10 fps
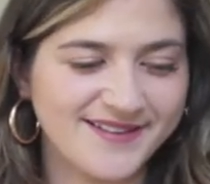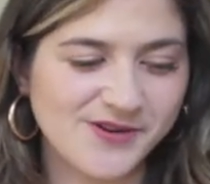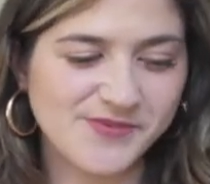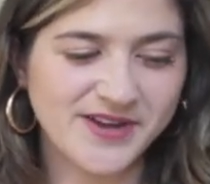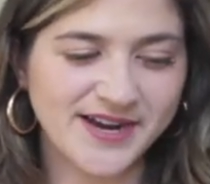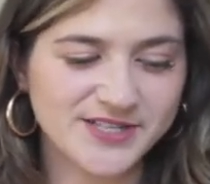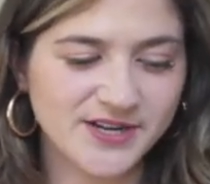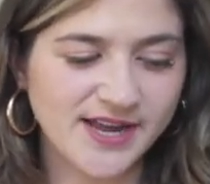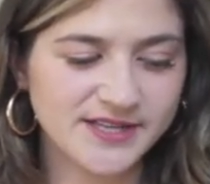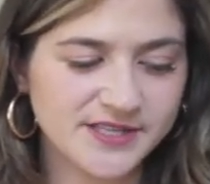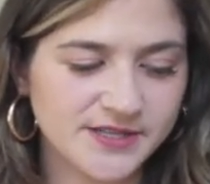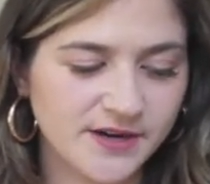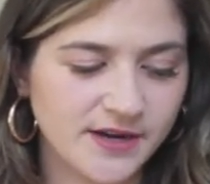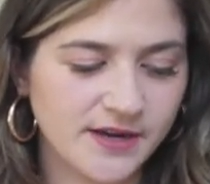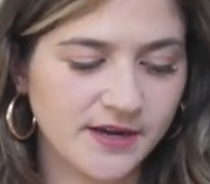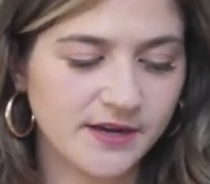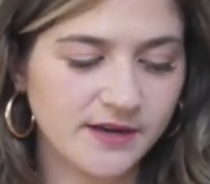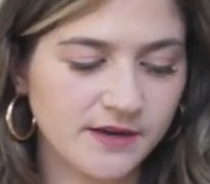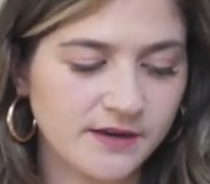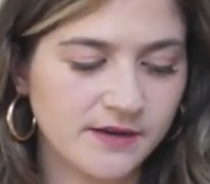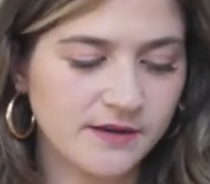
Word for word: I hope you guys are answering.